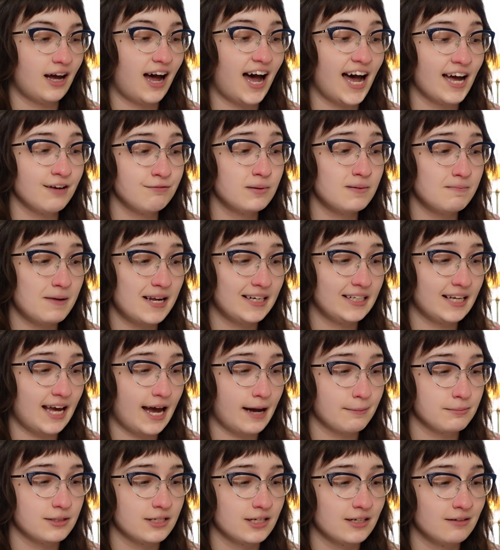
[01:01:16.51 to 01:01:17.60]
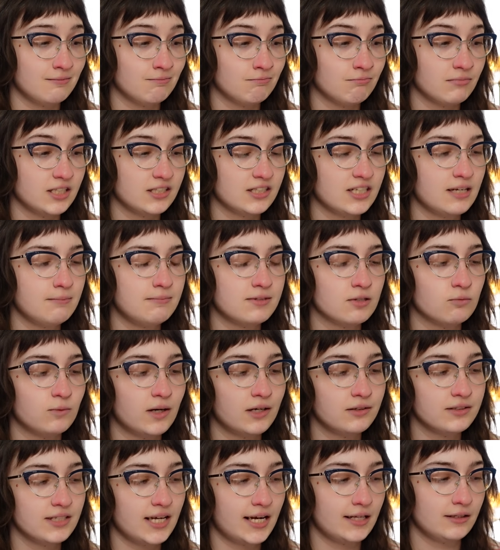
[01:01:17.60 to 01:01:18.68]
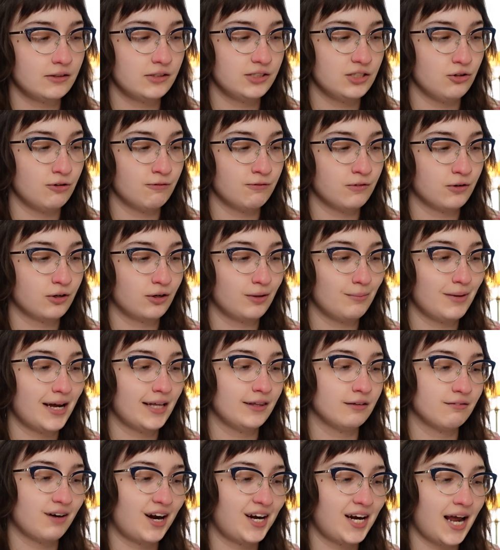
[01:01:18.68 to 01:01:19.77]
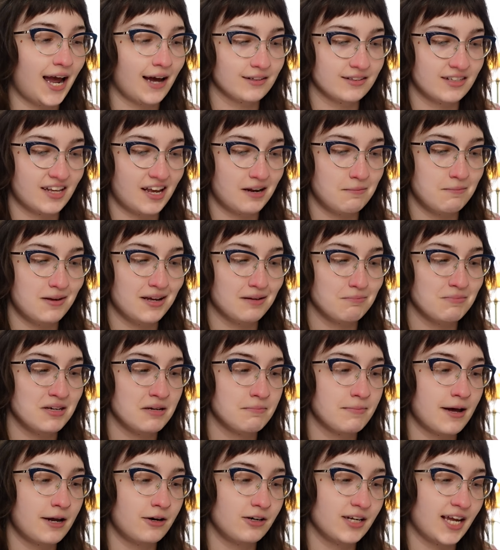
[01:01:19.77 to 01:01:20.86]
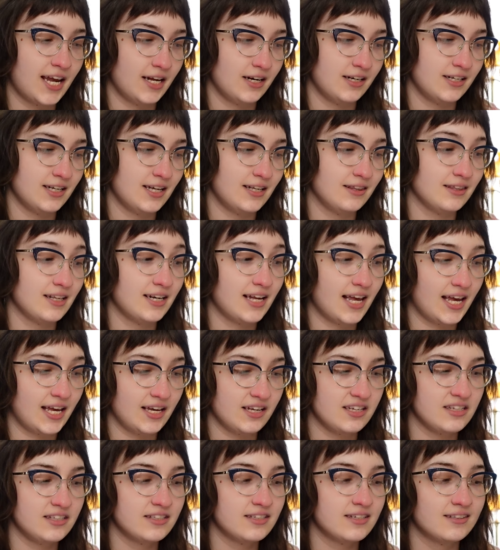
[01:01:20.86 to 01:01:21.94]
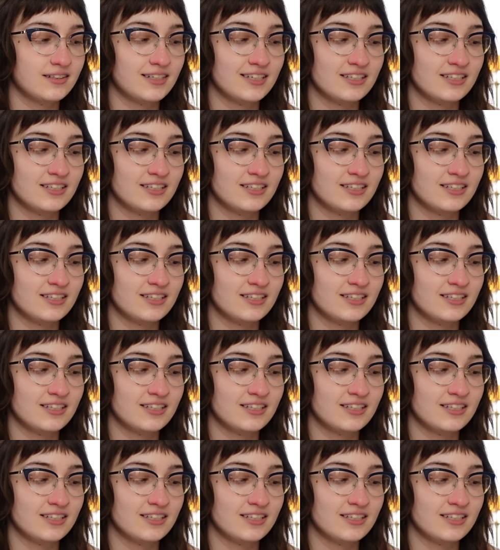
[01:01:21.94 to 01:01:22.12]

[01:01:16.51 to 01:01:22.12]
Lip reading: I've been made captain. Seems a well-tailored uniform and the right accent make me a better candidate than Hayes,